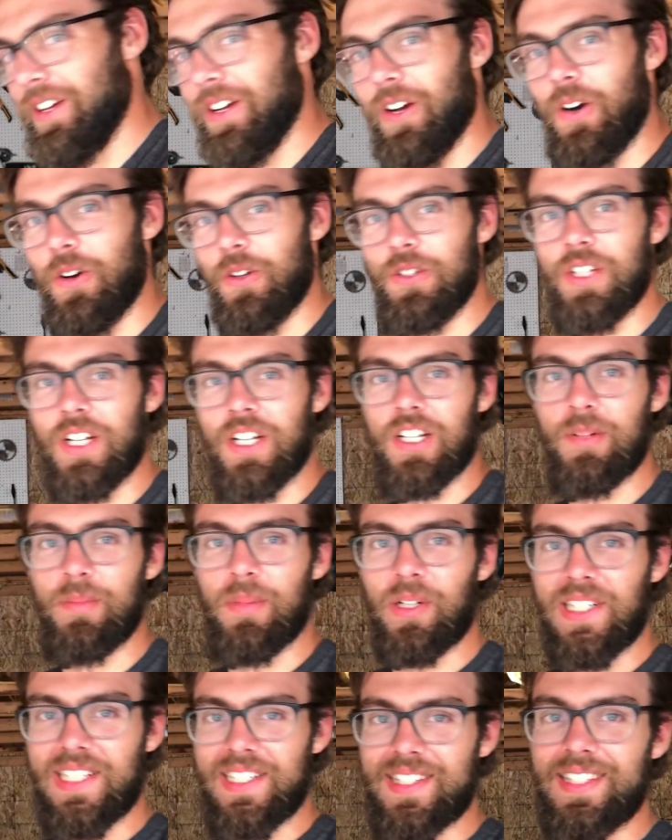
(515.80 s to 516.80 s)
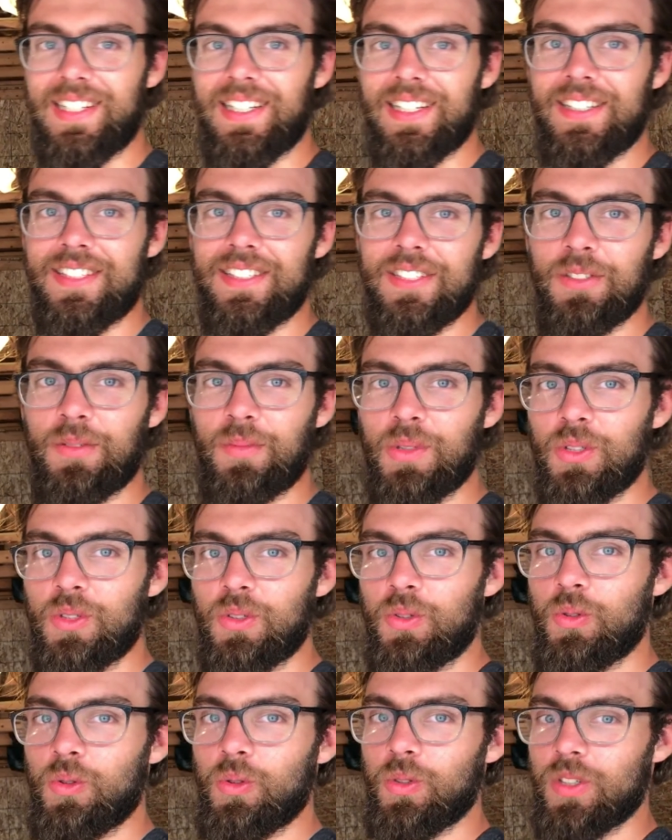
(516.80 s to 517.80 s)
Oh, you gotta come out at 6. It'll be the
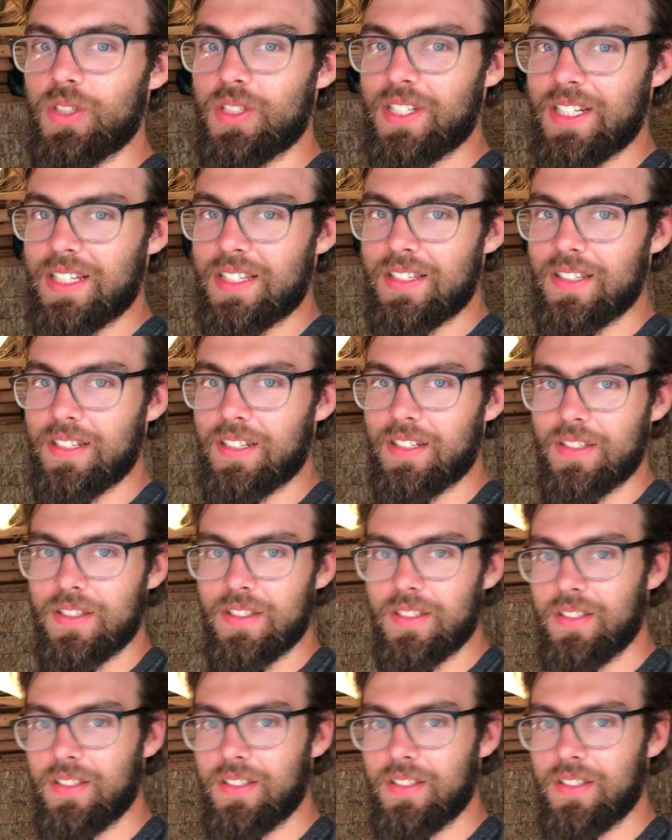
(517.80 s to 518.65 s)
coolest at 6.